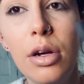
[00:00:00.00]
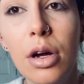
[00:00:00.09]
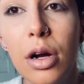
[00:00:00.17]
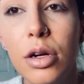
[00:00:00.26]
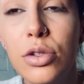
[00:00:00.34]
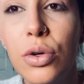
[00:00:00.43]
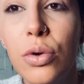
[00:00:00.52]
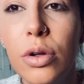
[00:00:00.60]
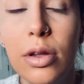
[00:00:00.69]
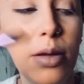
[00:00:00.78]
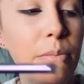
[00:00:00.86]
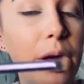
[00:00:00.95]
aren't
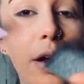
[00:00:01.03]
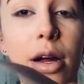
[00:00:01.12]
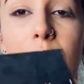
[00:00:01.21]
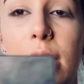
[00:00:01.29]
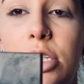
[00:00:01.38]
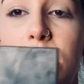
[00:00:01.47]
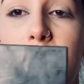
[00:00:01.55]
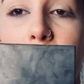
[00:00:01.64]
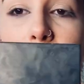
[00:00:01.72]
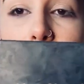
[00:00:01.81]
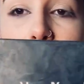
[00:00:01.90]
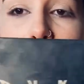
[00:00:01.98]
totally bare, I just go
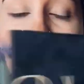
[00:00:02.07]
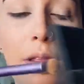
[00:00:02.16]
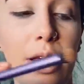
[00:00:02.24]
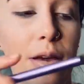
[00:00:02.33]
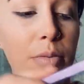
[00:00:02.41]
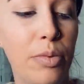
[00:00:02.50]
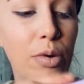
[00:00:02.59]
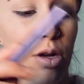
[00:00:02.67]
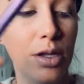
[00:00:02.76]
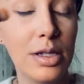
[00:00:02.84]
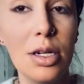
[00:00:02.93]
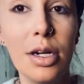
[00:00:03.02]
in with like a
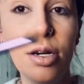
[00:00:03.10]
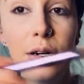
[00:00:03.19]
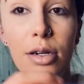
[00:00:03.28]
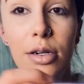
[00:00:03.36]
bronzer,